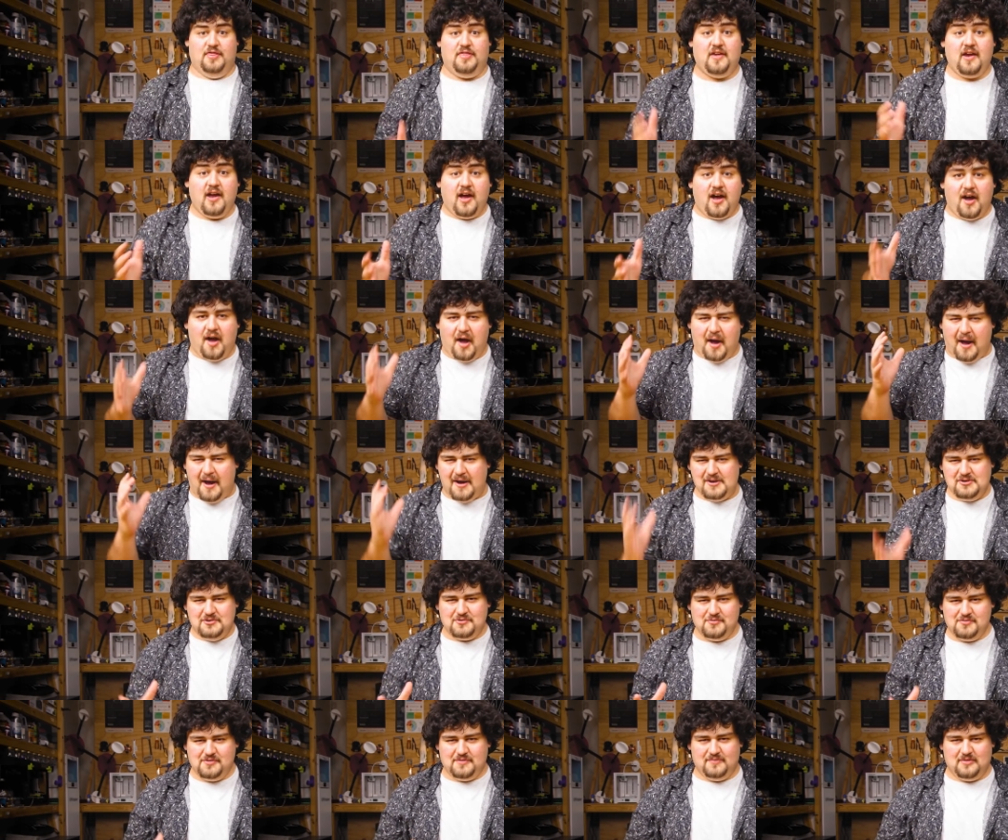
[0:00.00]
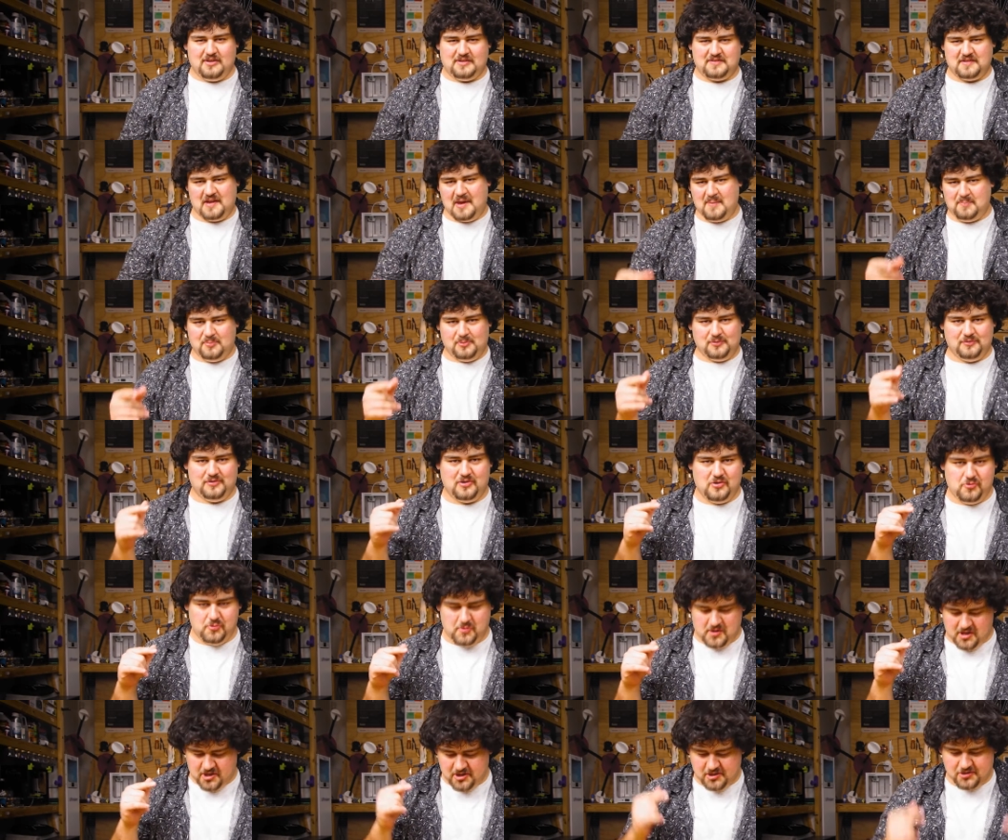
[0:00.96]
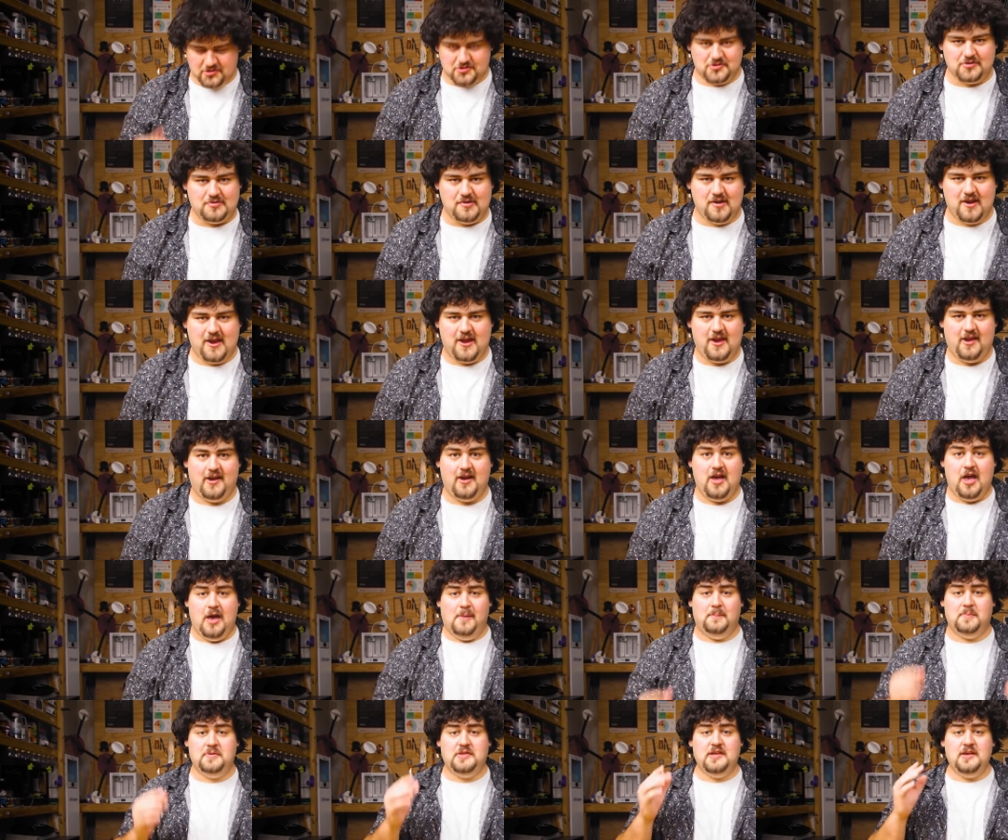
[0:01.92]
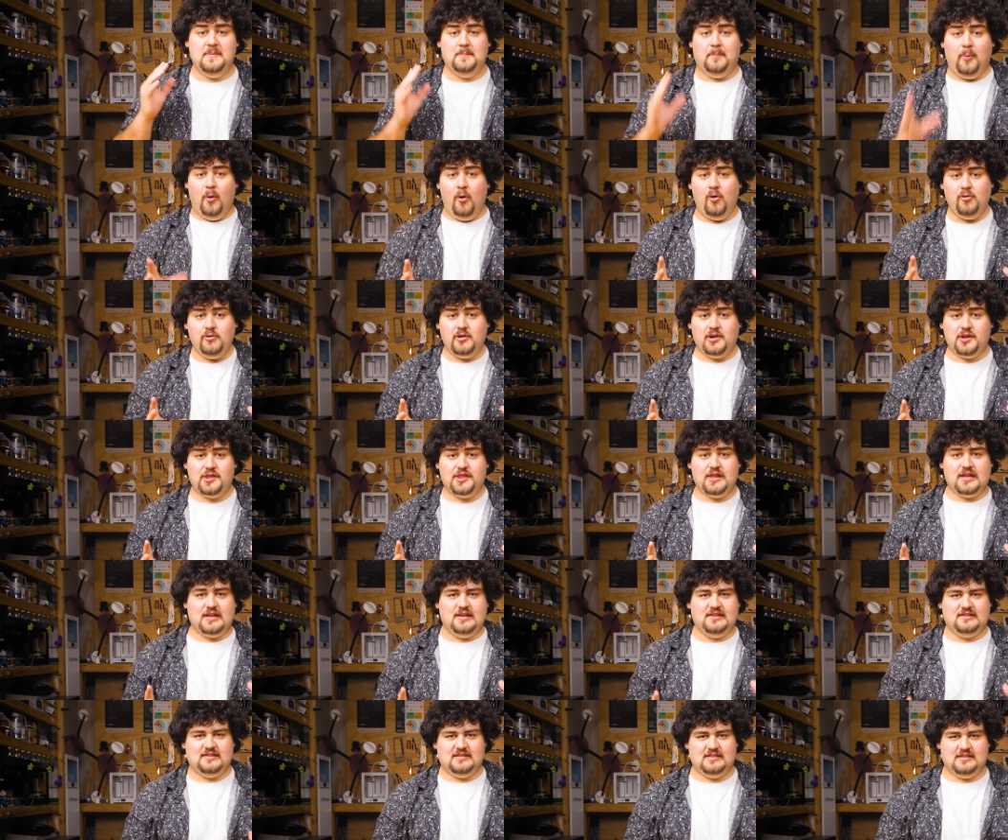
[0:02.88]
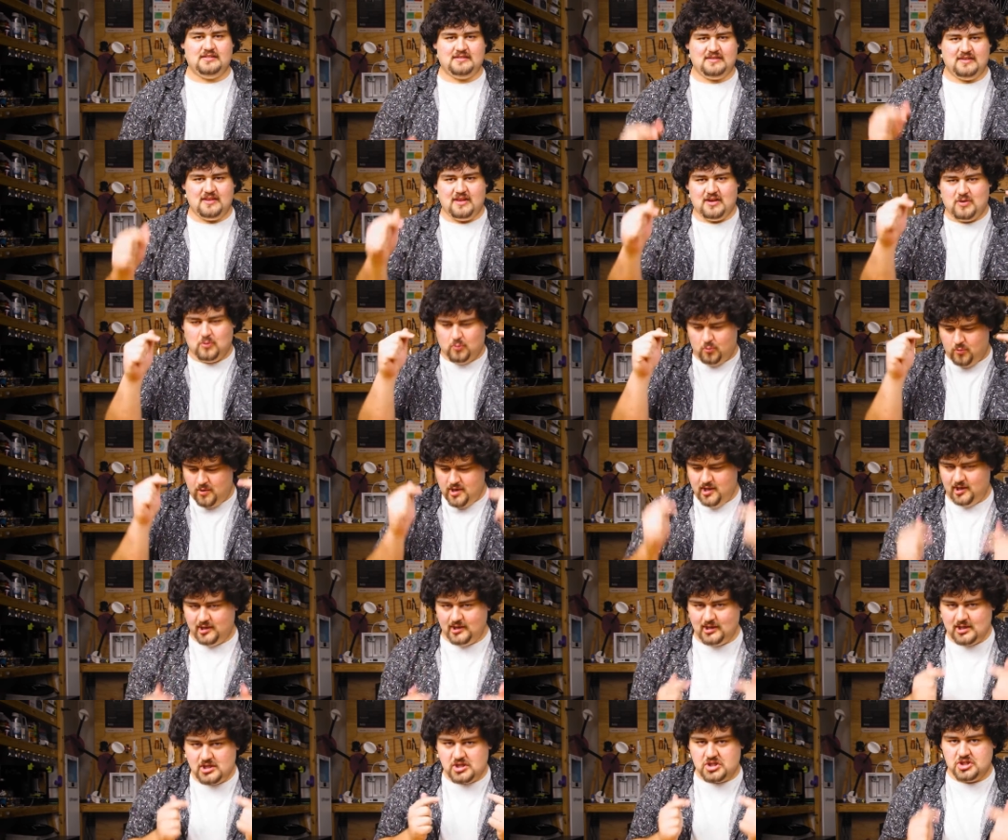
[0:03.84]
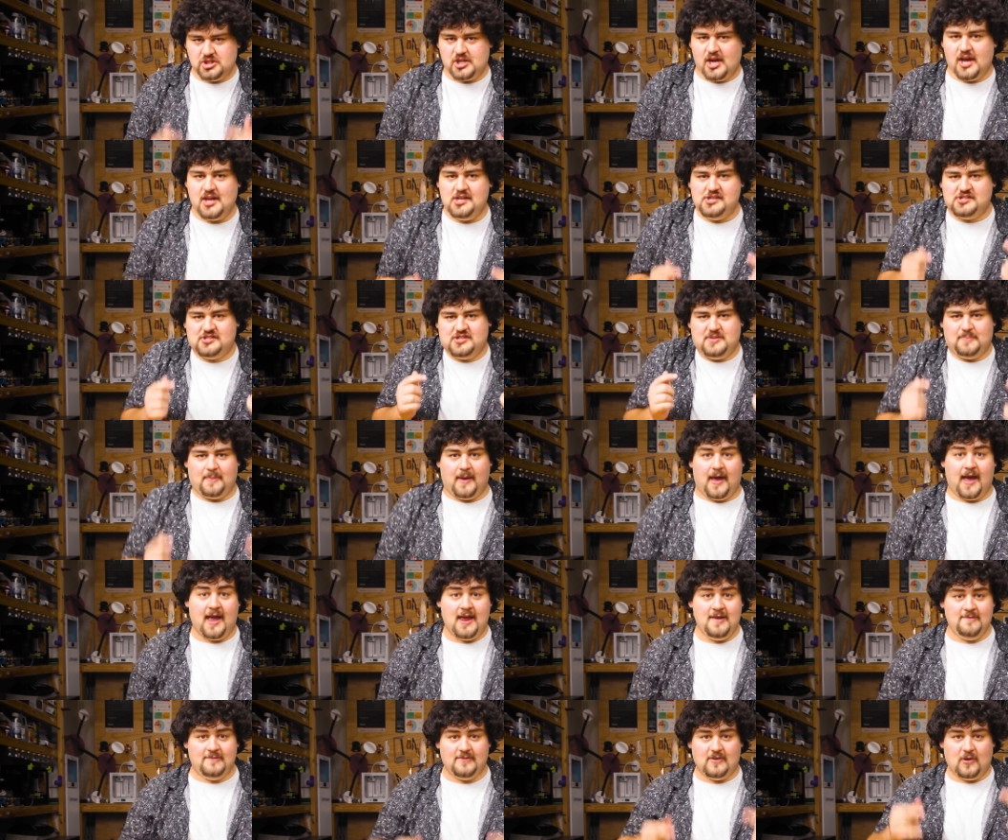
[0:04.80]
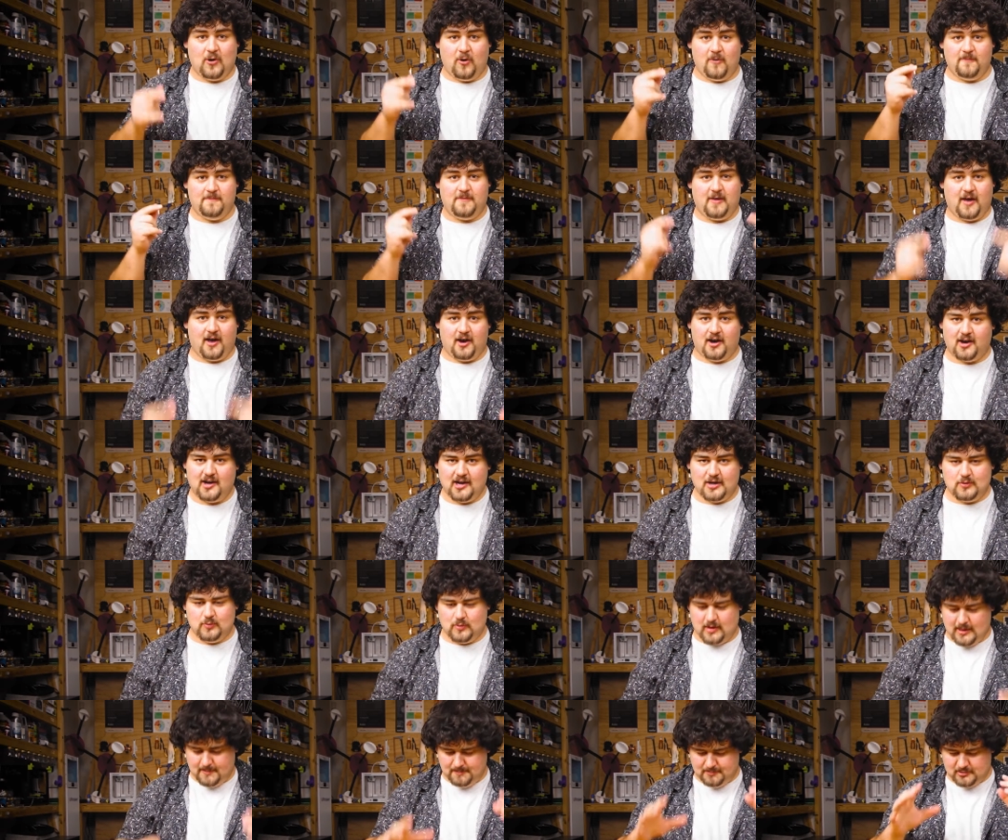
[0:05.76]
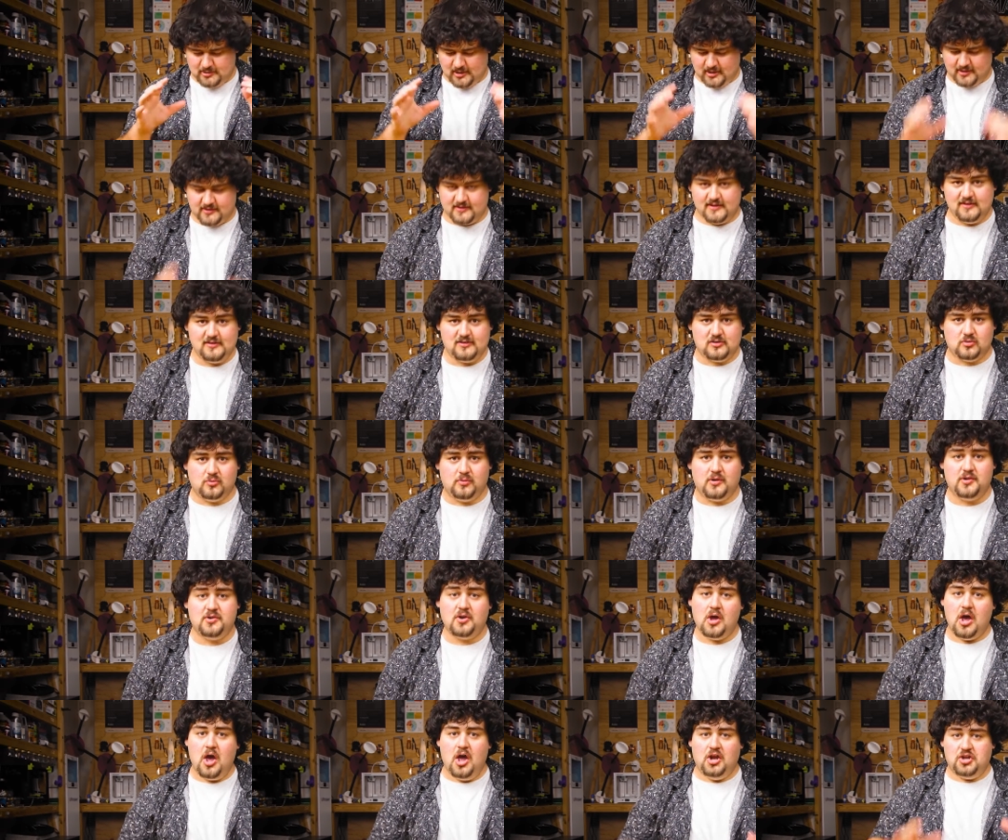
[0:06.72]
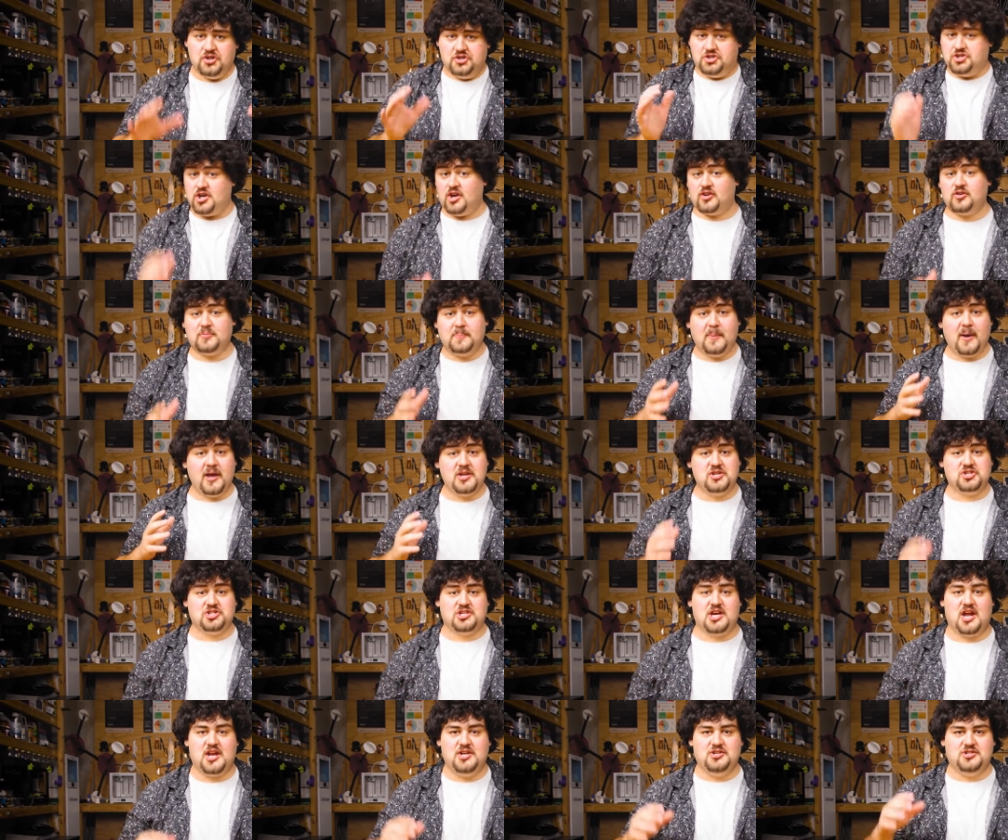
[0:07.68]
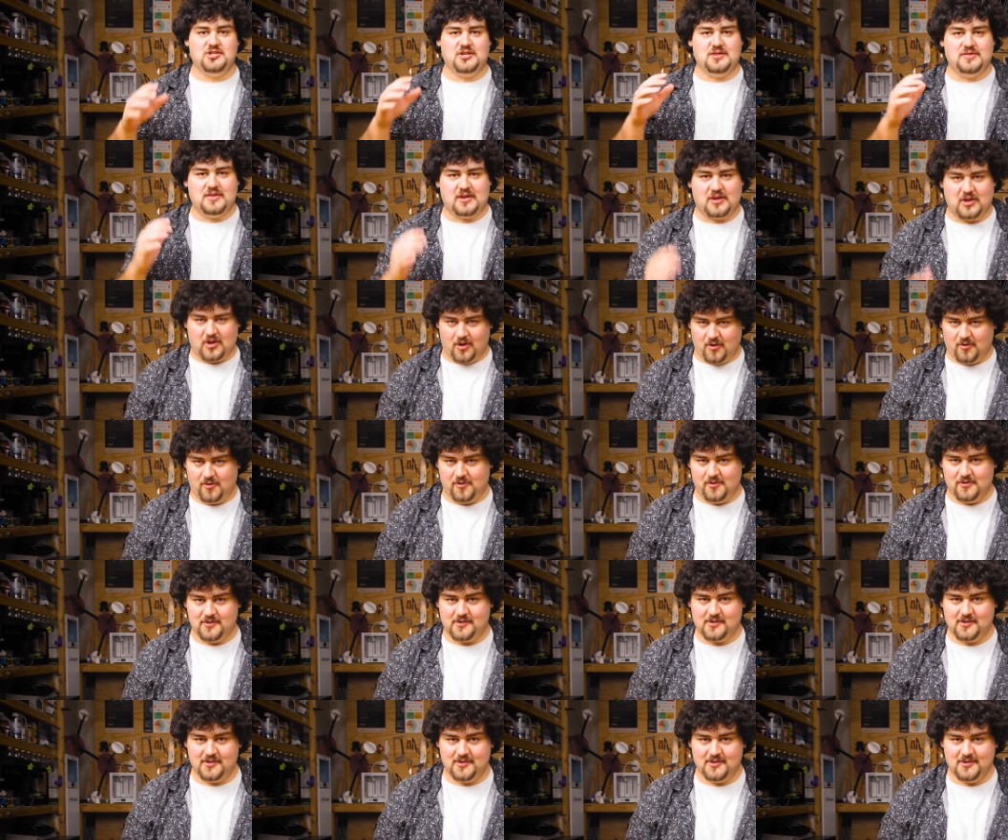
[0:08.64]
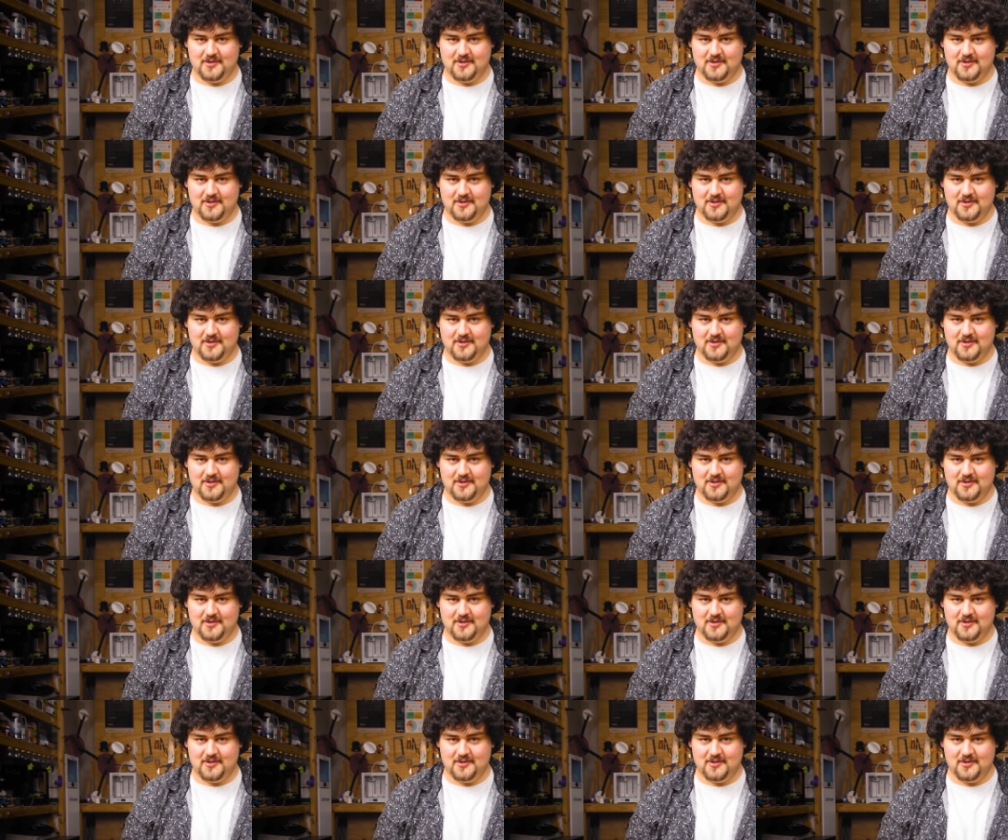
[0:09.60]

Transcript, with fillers: There are hundreds of examples that we could do here, but the important thing is, is that we can change the behavior of the hardware plugged into it just by changing the code.